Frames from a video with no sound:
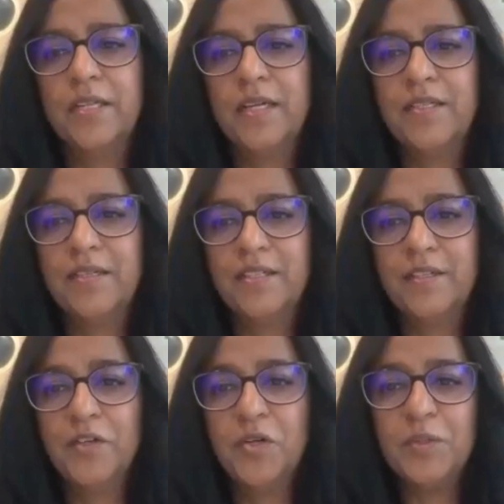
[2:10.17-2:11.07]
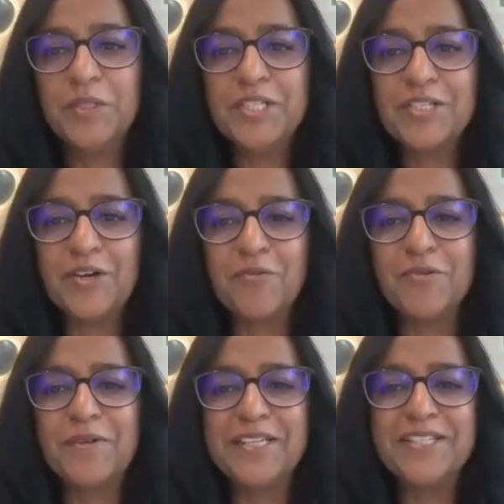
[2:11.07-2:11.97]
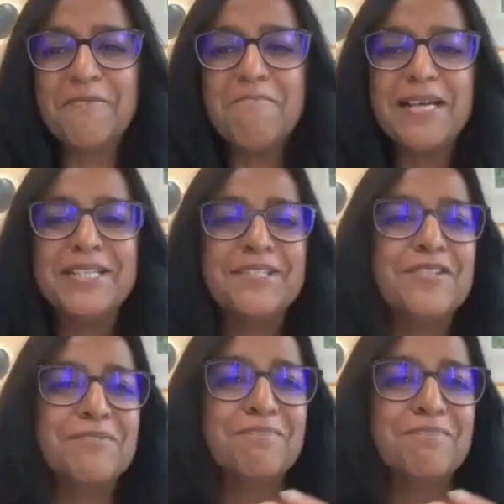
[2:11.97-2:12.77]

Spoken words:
so that's a difficult one to start with, but it's a massive